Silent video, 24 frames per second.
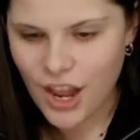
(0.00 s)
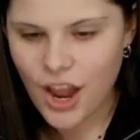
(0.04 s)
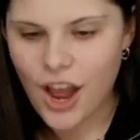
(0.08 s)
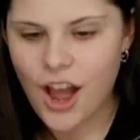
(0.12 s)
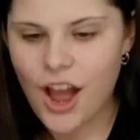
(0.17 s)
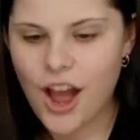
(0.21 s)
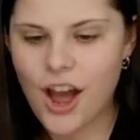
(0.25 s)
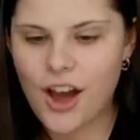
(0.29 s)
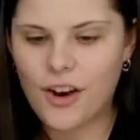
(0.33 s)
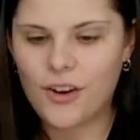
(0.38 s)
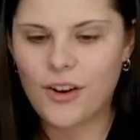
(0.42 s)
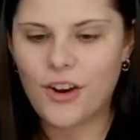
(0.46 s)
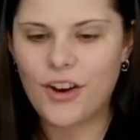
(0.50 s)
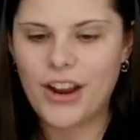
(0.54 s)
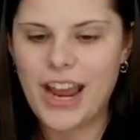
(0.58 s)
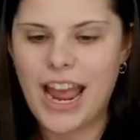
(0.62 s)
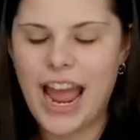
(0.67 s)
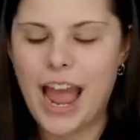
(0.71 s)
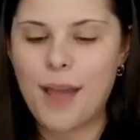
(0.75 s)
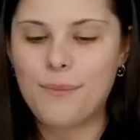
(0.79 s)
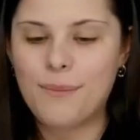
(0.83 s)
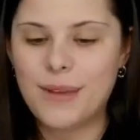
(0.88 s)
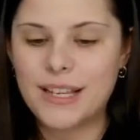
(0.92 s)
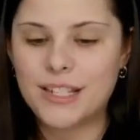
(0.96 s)
Oh, okay,
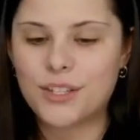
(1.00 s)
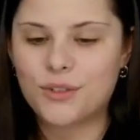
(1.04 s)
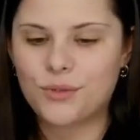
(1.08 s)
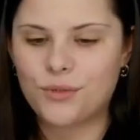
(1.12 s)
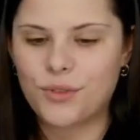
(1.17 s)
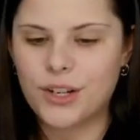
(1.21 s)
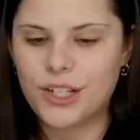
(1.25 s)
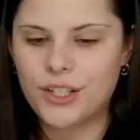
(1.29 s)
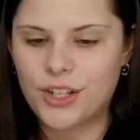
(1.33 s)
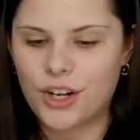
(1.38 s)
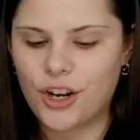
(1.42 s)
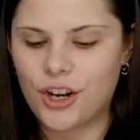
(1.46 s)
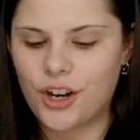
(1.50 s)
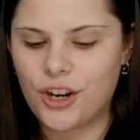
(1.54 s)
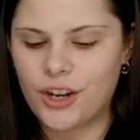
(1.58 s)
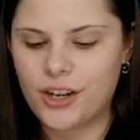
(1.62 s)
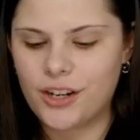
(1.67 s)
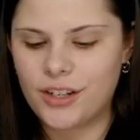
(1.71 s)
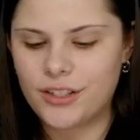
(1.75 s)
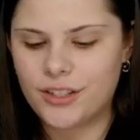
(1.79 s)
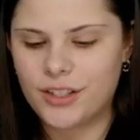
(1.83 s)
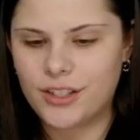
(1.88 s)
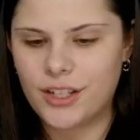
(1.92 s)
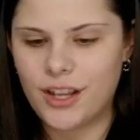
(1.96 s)
I missed
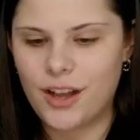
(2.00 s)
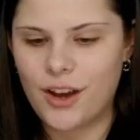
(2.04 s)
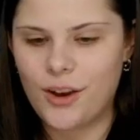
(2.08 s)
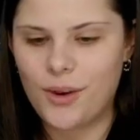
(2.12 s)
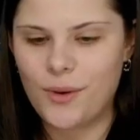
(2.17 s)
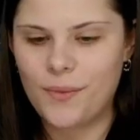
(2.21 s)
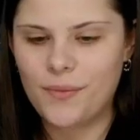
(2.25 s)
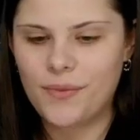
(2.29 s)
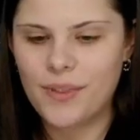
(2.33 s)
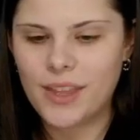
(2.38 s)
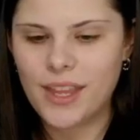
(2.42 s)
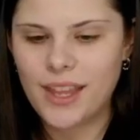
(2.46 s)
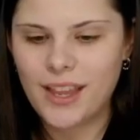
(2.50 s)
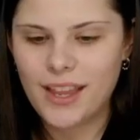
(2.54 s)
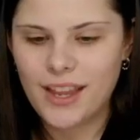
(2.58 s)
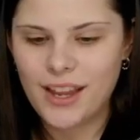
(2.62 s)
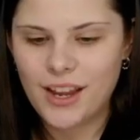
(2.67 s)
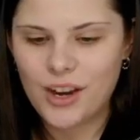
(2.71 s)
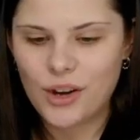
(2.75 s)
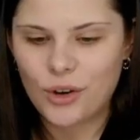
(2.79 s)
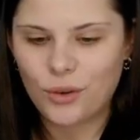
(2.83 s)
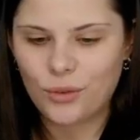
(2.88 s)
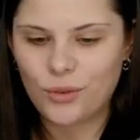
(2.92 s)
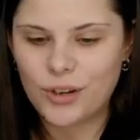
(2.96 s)
return. So
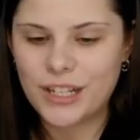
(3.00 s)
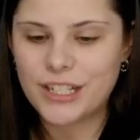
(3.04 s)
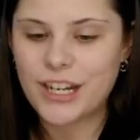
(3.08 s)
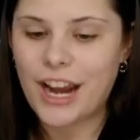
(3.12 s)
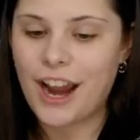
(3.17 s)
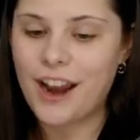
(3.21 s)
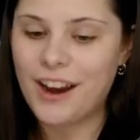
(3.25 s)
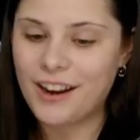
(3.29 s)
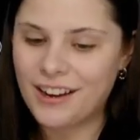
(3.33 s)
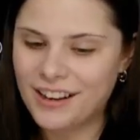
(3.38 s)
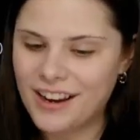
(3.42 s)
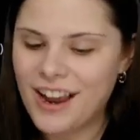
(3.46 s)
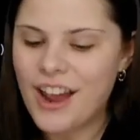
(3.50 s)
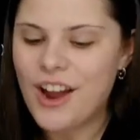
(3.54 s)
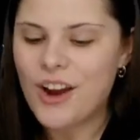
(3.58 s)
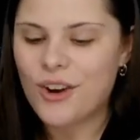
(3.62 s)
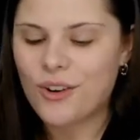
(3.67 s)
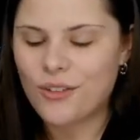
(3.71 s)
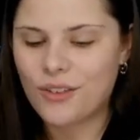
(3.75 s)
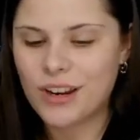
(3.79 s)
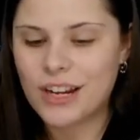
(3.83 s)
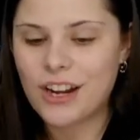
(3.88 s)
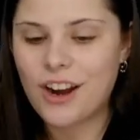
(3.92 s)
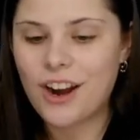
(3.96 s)

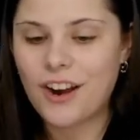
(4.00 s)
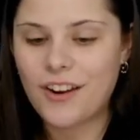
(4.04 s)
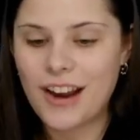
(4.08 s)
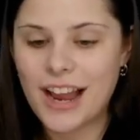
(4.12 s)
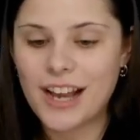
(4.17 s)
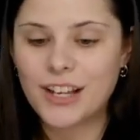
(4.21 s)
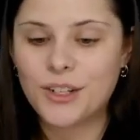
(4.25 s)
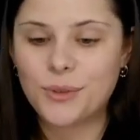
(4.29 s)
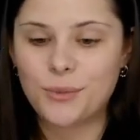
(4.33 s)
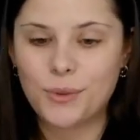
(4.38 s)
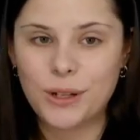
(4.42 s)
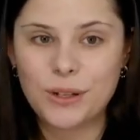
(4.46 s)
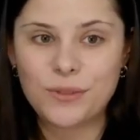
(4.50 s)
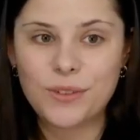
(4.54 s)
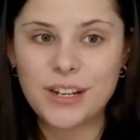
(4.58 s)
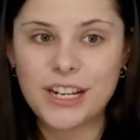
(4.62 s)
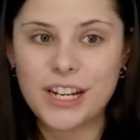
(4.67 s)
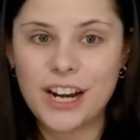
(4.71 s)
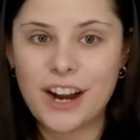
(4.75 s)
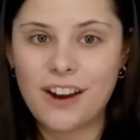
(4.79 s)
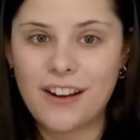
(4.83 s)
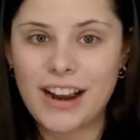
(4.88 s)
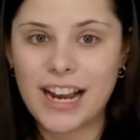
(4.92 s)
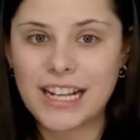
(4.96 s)
redirect will
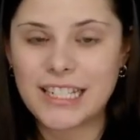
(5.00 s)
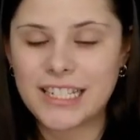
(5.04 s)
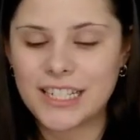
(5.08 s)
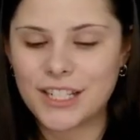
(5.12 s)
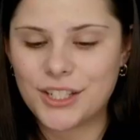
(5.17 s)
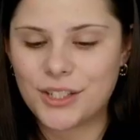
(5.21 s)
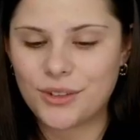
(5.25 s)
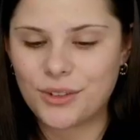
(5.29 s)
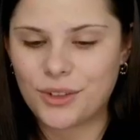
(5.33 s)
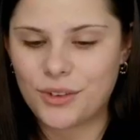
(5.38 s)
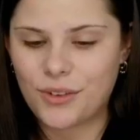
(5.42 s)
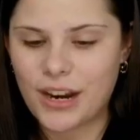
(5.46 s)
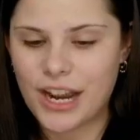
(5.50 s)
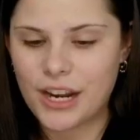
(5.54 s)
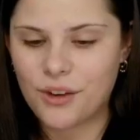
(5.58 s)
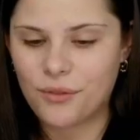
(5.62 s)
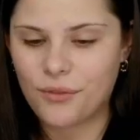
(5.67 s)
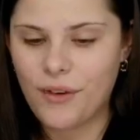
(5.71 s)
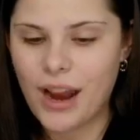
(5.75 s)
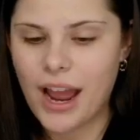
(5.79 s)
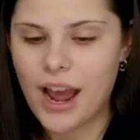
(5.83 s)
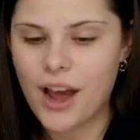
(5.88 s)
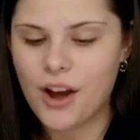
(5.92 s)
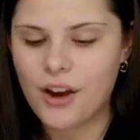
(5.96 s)
redirect it to the right
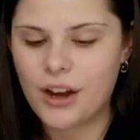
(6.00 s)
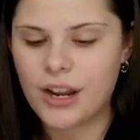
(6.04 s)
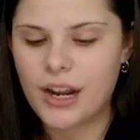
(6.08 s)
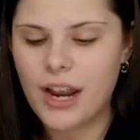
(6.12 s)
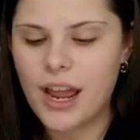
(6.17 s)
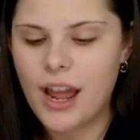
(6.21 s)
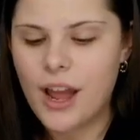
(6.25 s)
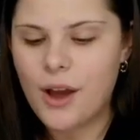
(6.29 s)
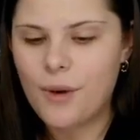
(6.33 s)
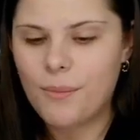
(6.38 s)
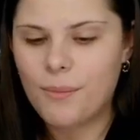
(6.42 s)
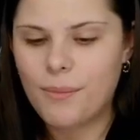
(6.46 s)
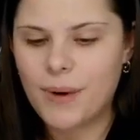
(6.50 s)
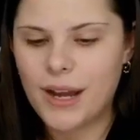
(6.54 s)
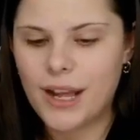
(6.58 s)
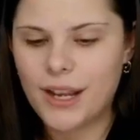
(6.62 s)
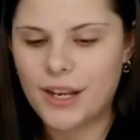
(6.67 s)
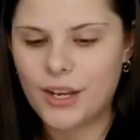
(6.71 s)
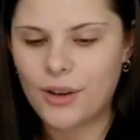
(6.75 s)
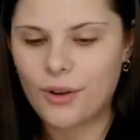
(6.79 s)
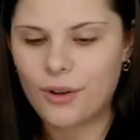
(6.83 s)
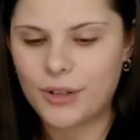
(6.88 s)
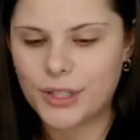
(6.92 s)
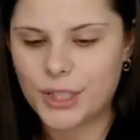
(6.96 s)
route,
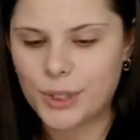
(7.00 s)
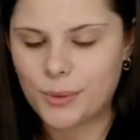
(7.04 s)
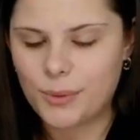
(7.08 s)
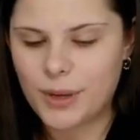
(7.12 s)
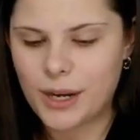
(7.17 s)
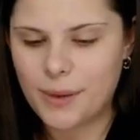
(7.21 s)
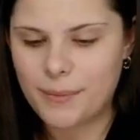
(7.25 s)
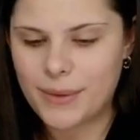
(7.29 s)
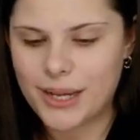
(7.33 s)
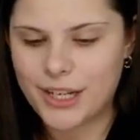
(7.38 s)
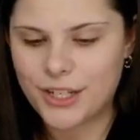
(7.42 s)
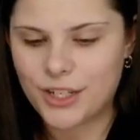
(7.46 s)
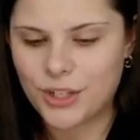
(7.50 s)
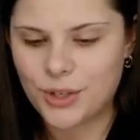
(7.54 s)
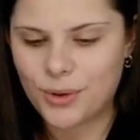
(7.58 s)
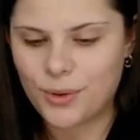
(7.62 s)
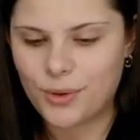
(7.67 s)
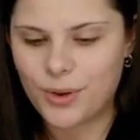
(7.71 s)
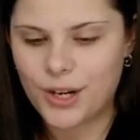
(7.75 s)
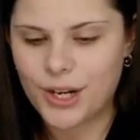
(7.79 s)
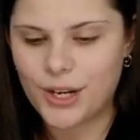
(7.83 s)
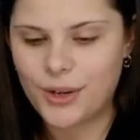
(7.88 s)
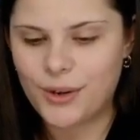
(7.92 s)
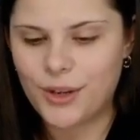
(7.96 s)
but you also want to make
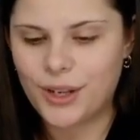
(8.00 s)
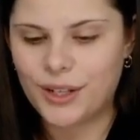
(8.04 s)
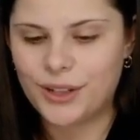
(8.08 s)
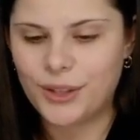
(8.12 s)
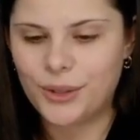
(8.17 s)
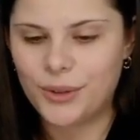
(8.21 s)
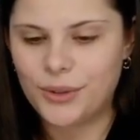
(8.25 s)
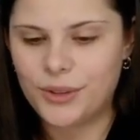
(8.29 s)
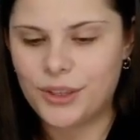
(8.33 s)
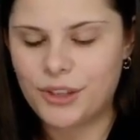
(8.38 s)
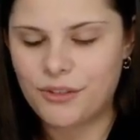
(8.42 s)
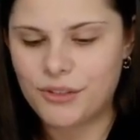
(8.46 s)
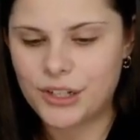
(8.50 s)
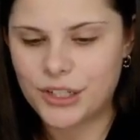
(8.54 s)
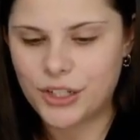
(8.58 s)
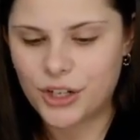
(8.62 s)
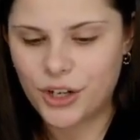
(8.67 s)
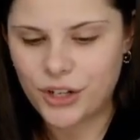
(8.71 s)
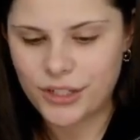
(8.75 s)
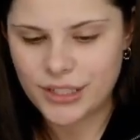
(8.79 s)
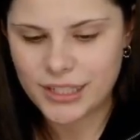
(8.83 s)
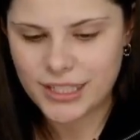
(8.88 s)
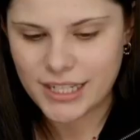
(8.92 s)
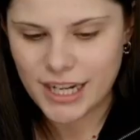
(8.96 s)
sure you include the
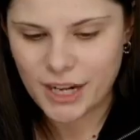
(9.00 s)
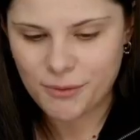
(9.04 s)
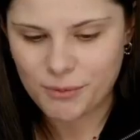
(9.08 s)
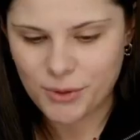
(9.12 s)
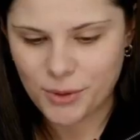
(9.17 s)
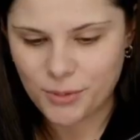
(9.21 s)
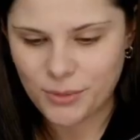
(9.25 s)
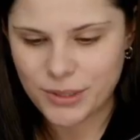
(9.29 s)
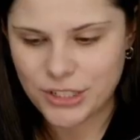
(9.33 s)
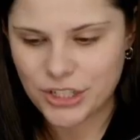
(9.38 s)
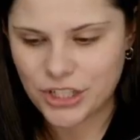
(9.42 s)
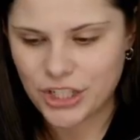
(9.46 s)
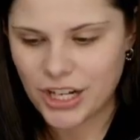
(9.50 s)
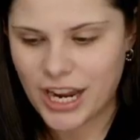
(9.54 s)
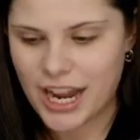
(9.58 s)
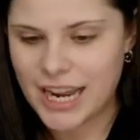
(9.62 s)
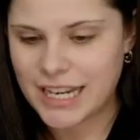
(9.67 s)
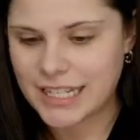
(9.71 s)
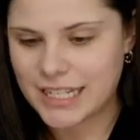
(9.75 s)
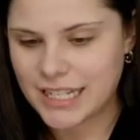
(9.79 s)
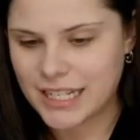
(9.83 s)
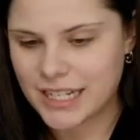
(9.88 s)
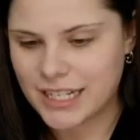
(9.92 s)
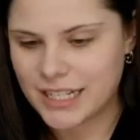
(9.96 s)
return statement, which
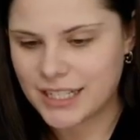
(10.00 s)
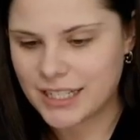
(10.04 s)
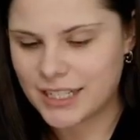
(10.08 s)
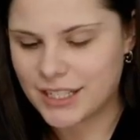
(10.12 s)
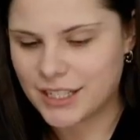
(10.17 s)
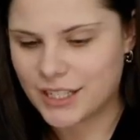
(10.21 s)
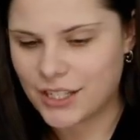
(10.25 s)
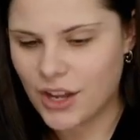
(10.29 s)
I didn't.